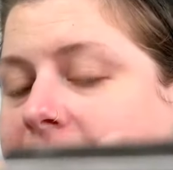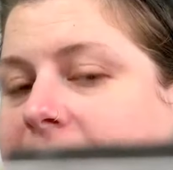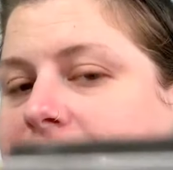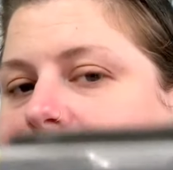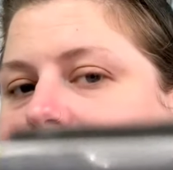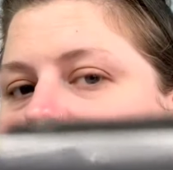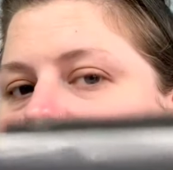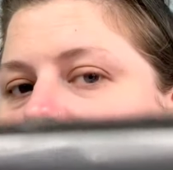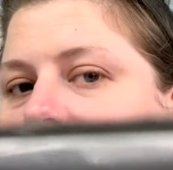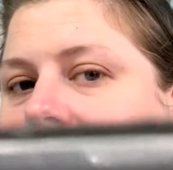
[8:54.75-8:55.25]

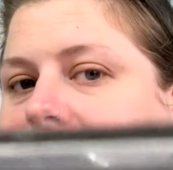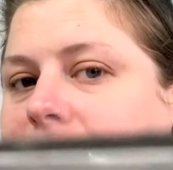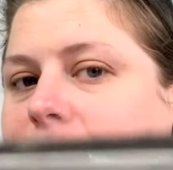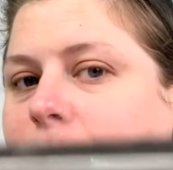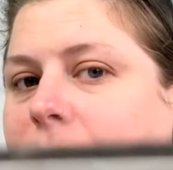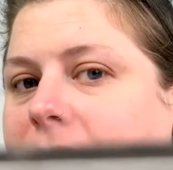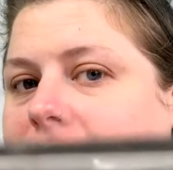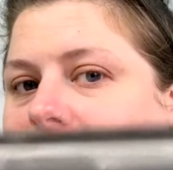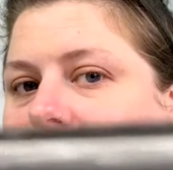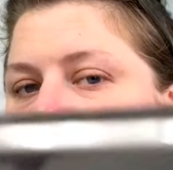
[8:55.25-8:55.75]
And so this is
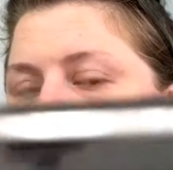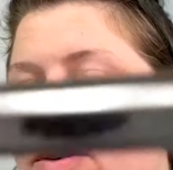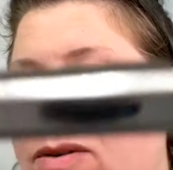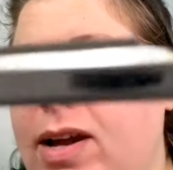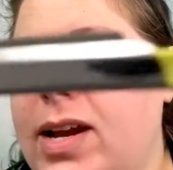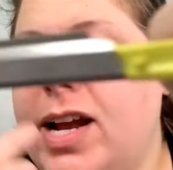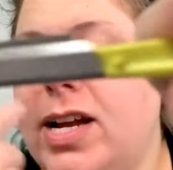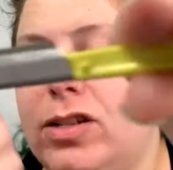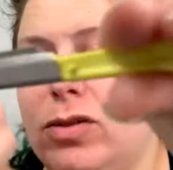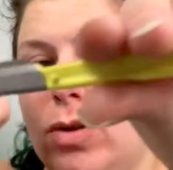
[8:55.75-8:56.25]
what I do,
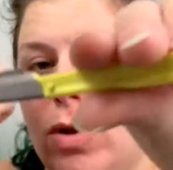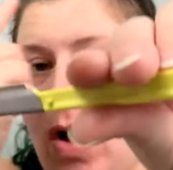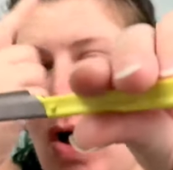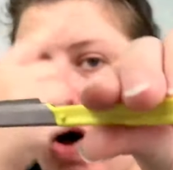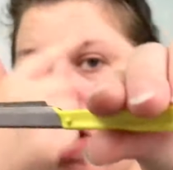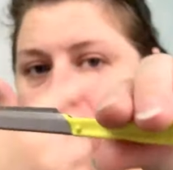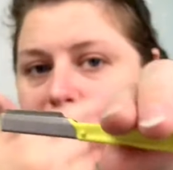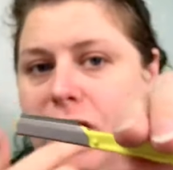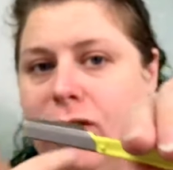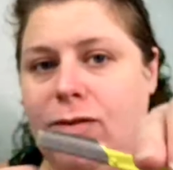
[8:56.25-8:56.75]
and I do it
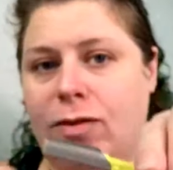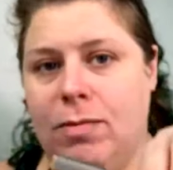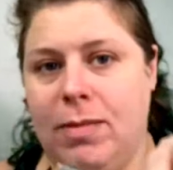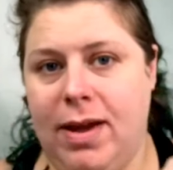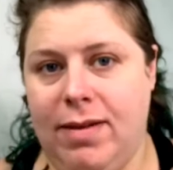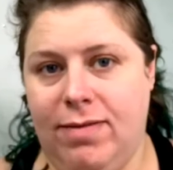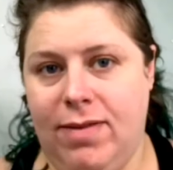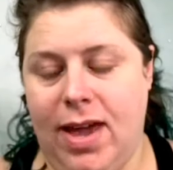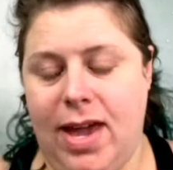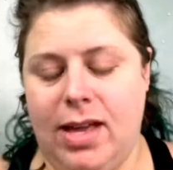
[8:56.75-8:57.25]
all over
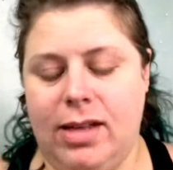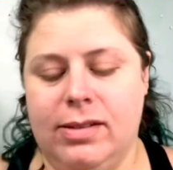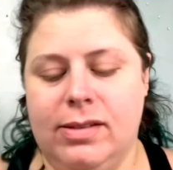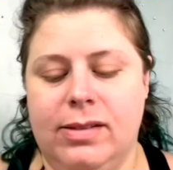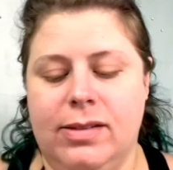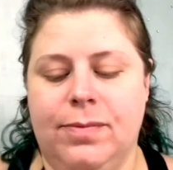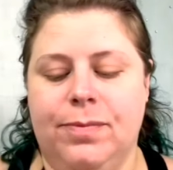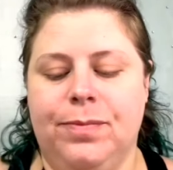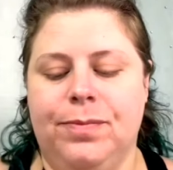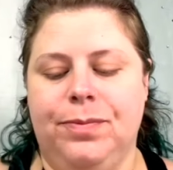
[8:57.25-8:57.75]
my
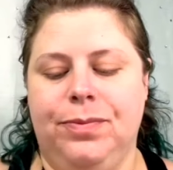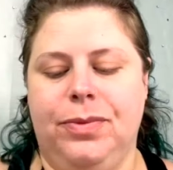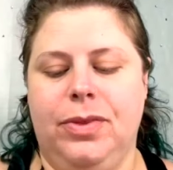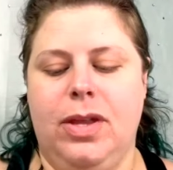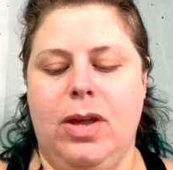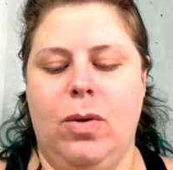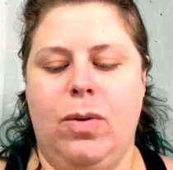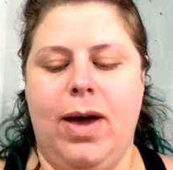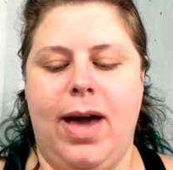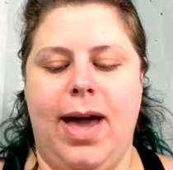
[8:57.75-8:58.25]
face.
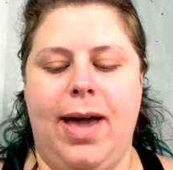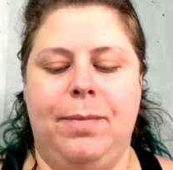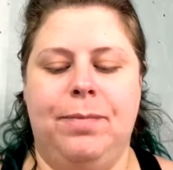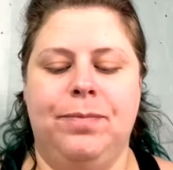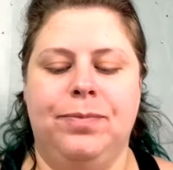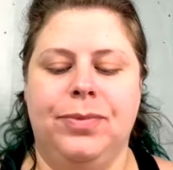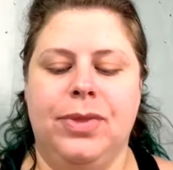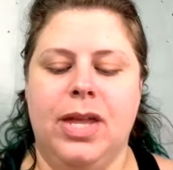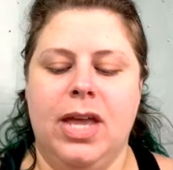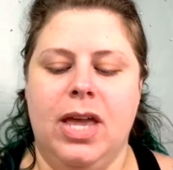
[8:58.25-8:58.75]
Okay?
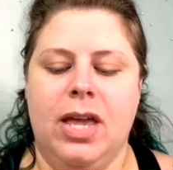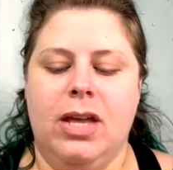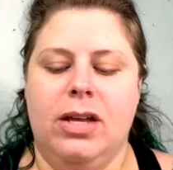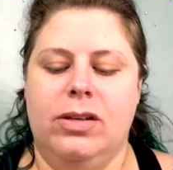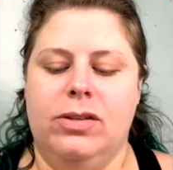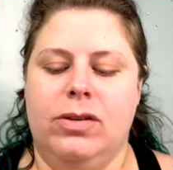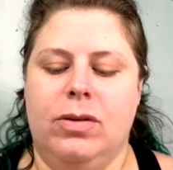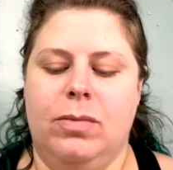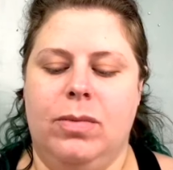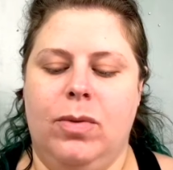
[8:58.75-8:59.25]

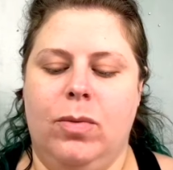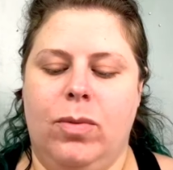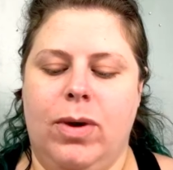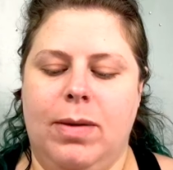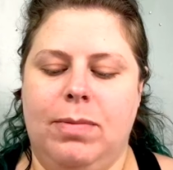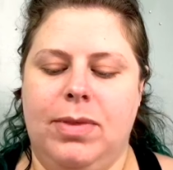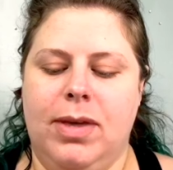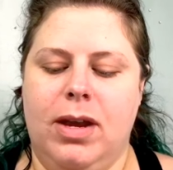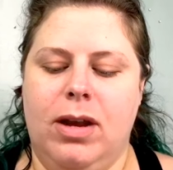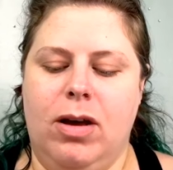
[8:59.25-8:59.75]
So I'm going to
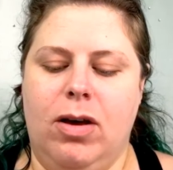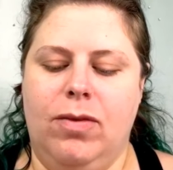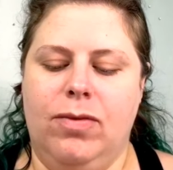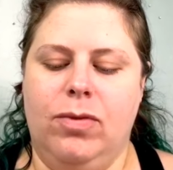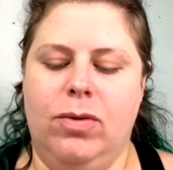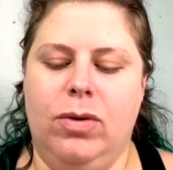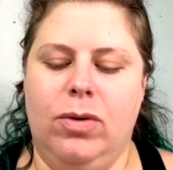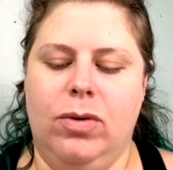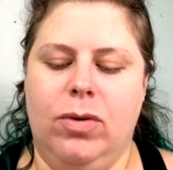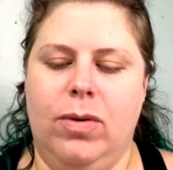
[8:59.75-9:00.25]
wipe that
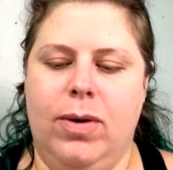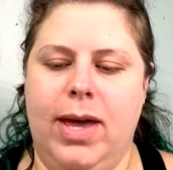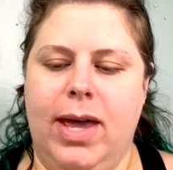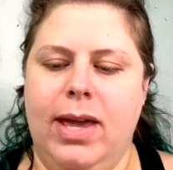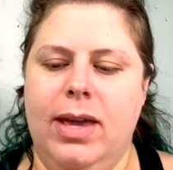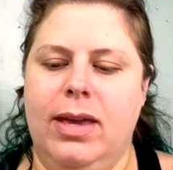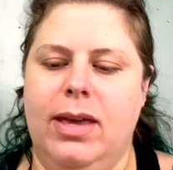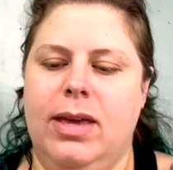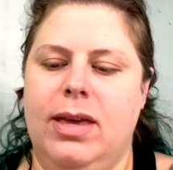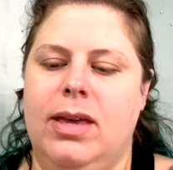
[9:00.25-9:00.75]
off real
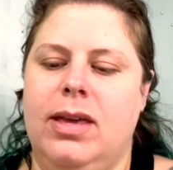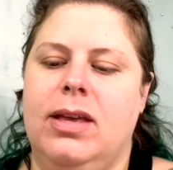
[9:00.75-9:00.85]
quick.